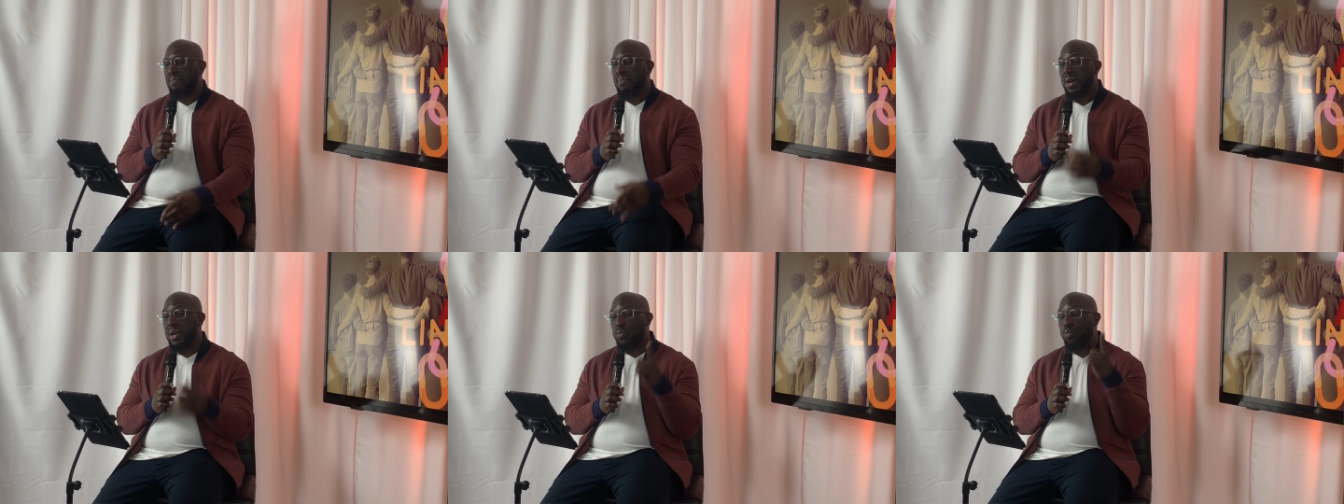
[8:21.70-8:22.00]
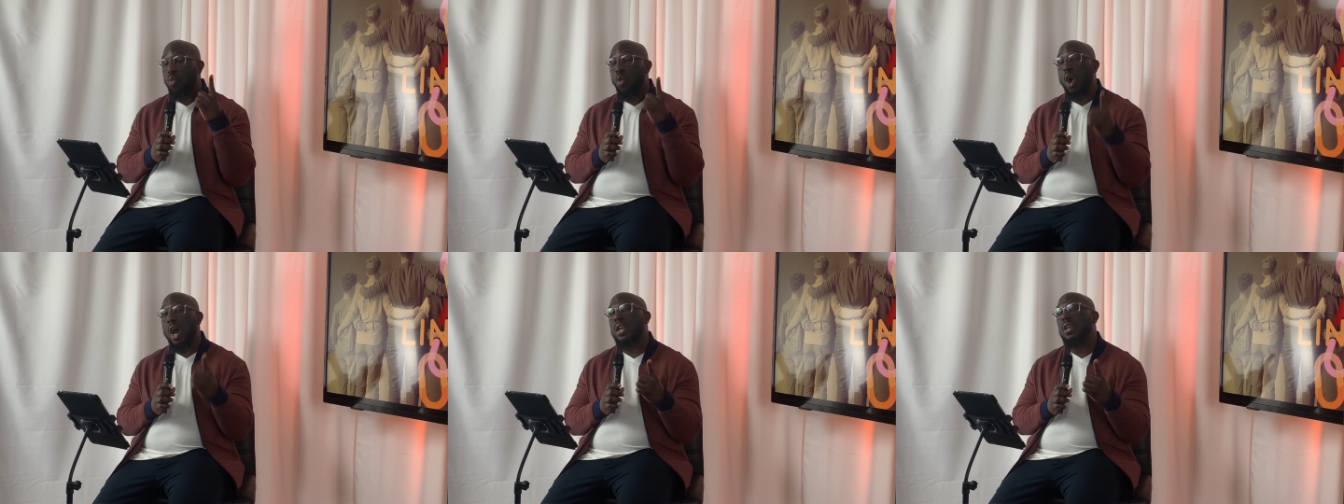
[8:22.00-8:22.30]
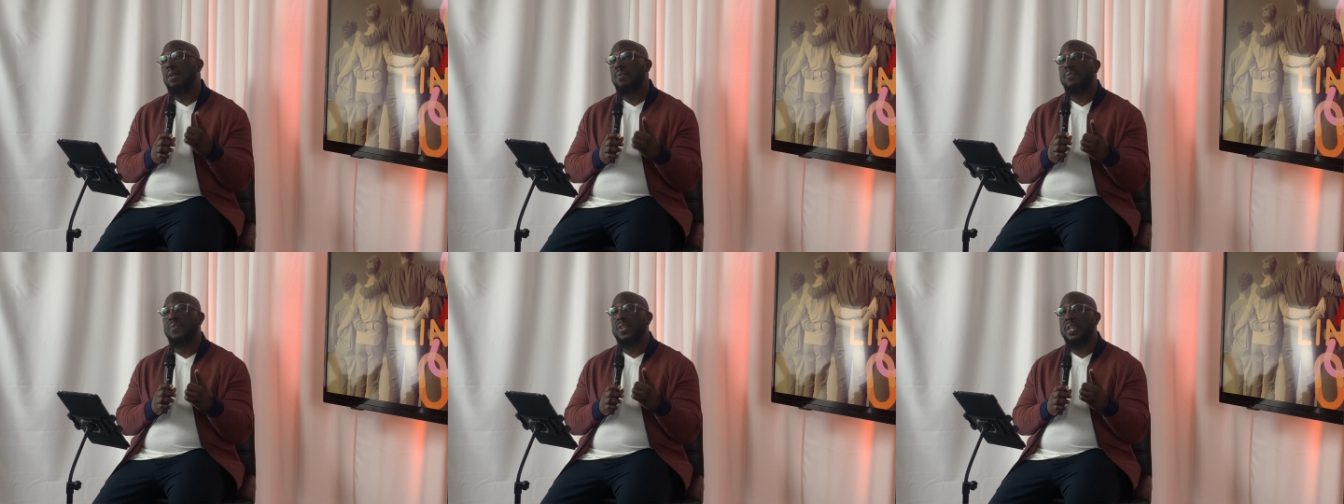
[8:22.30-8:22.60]
But
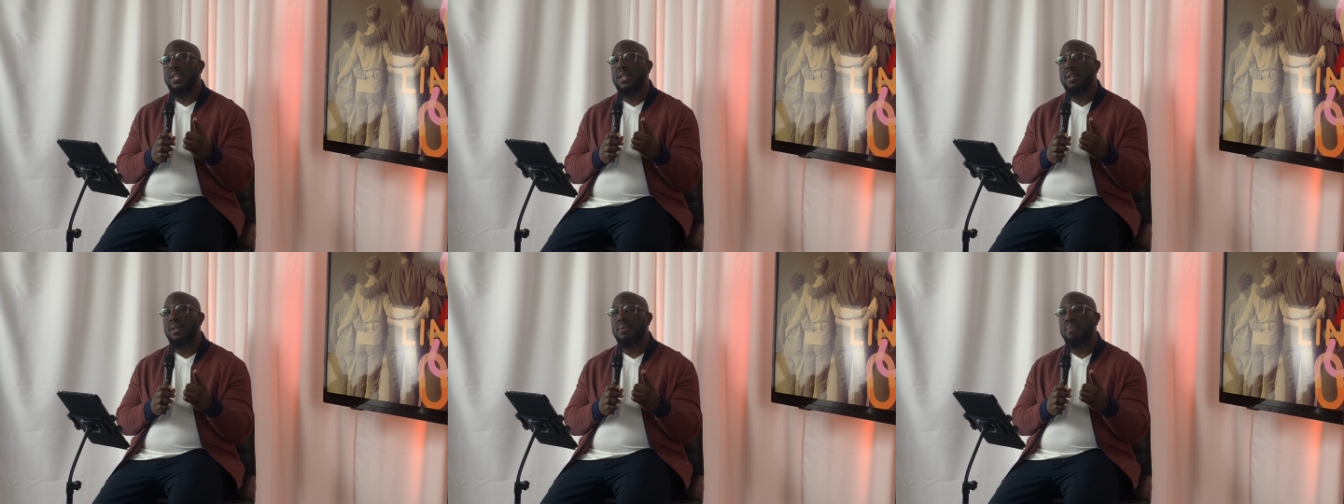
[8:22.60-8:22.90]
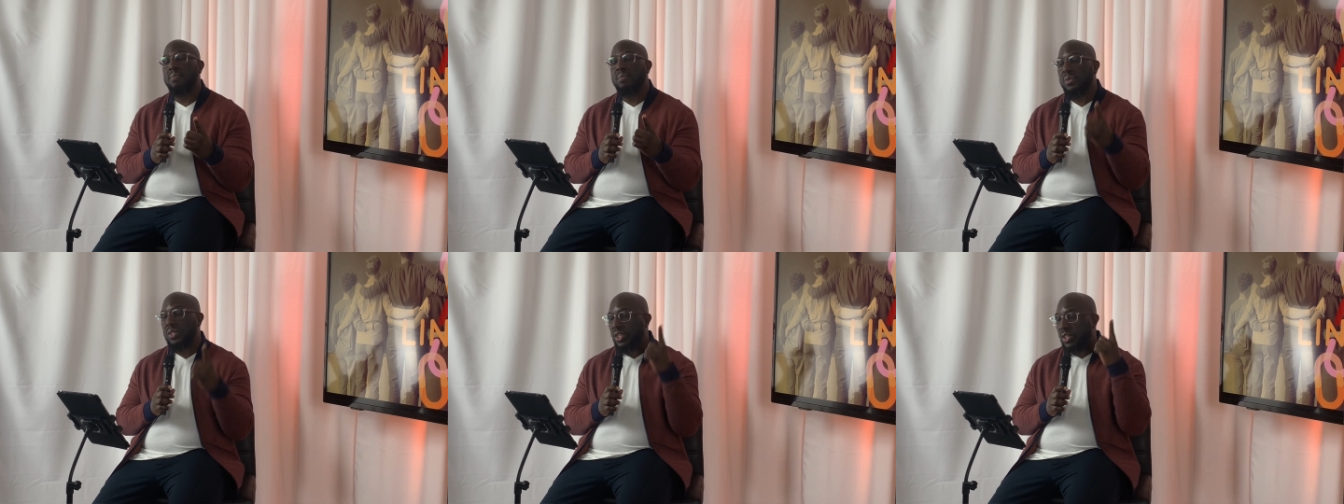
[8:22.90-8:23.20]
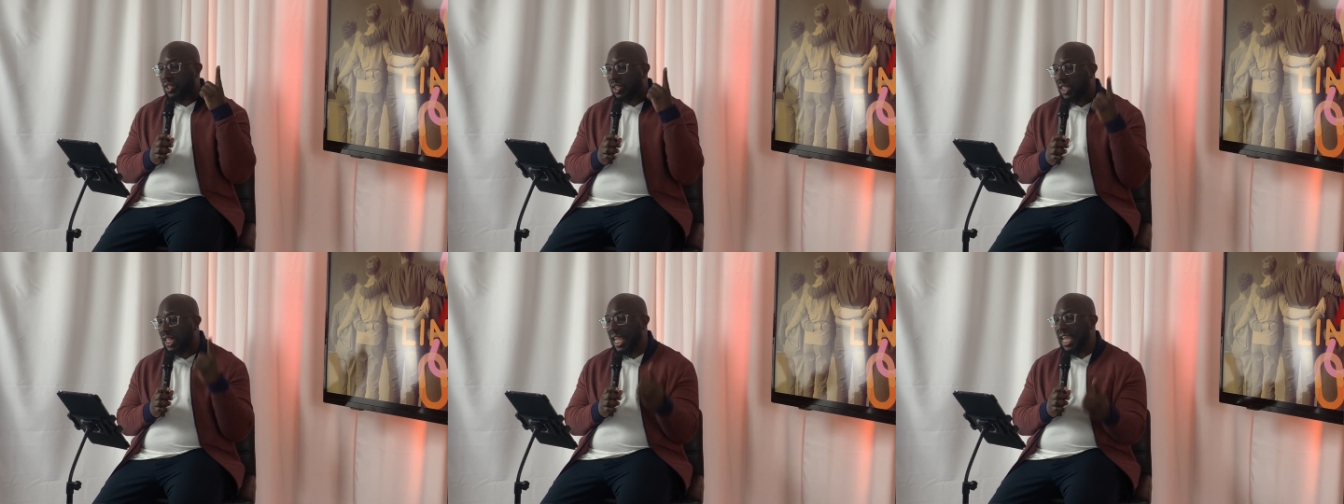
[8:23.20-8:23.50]
one of them
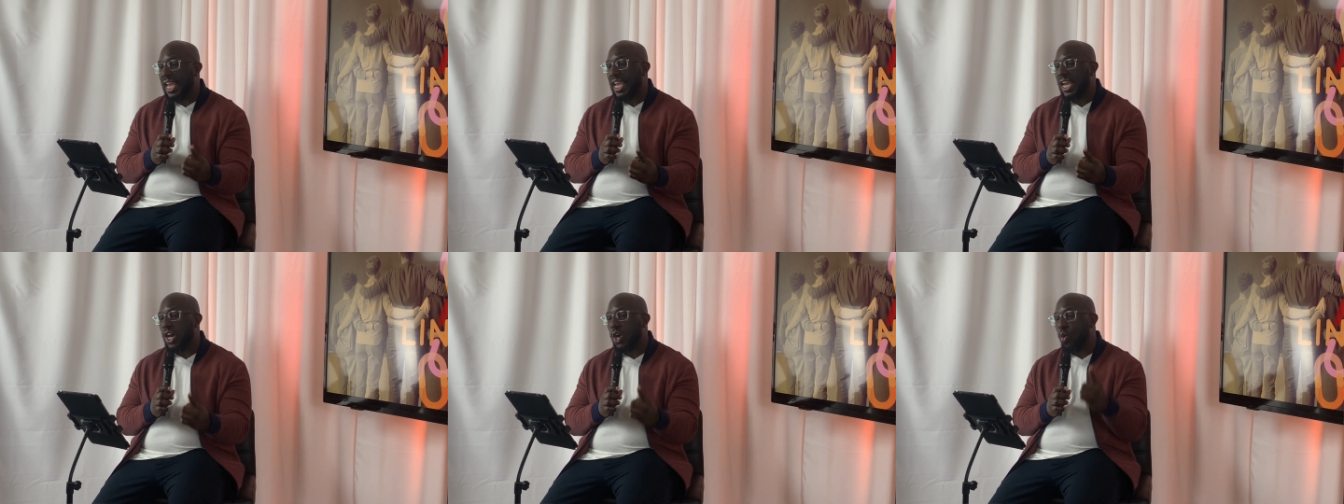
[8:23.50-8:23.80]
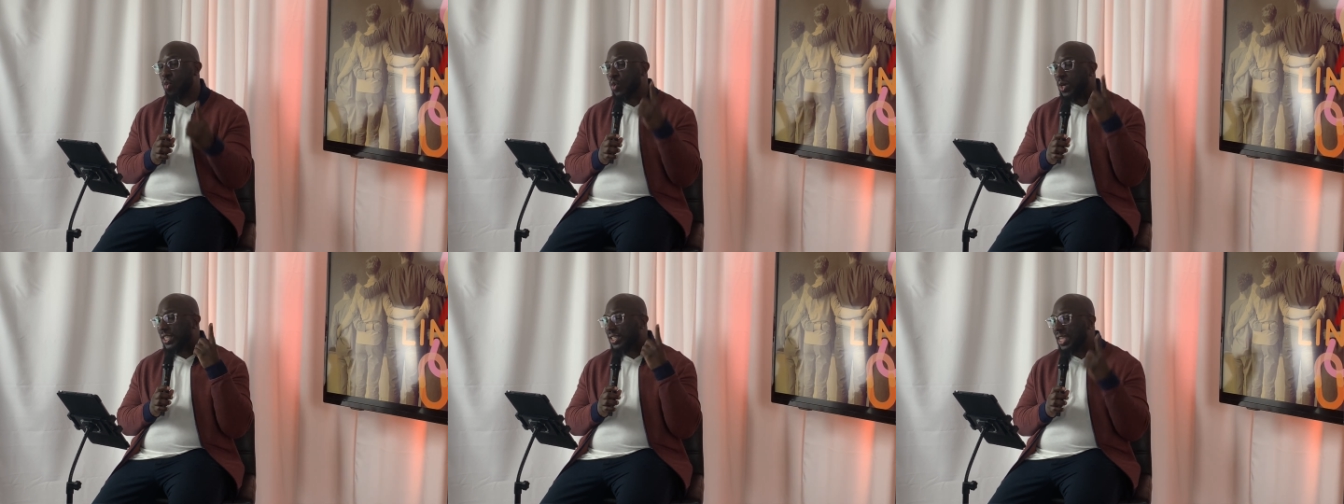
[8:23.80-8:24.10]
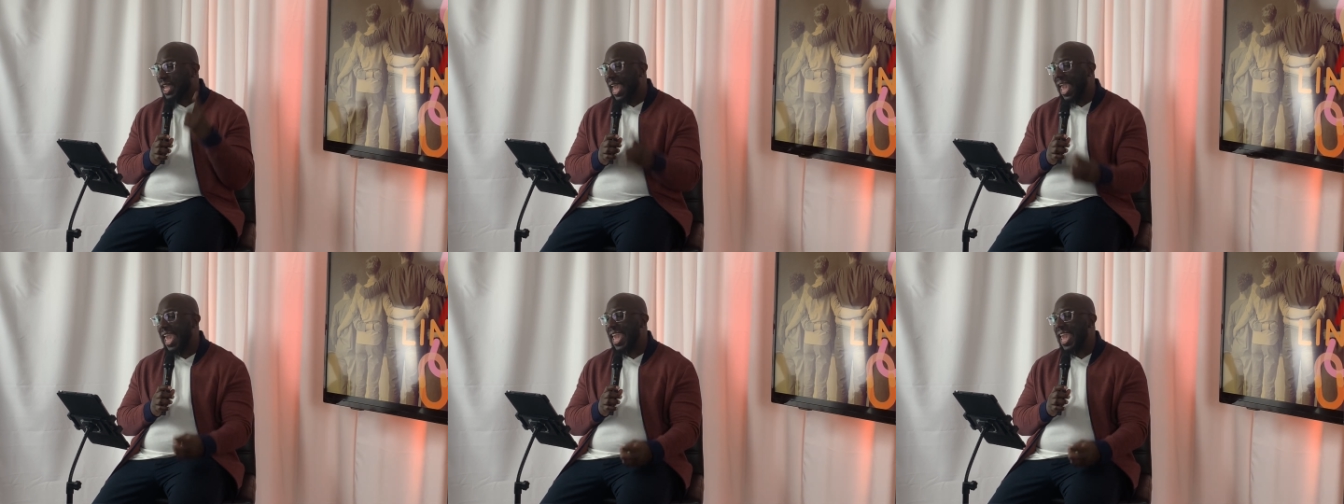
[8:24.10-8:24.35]
still was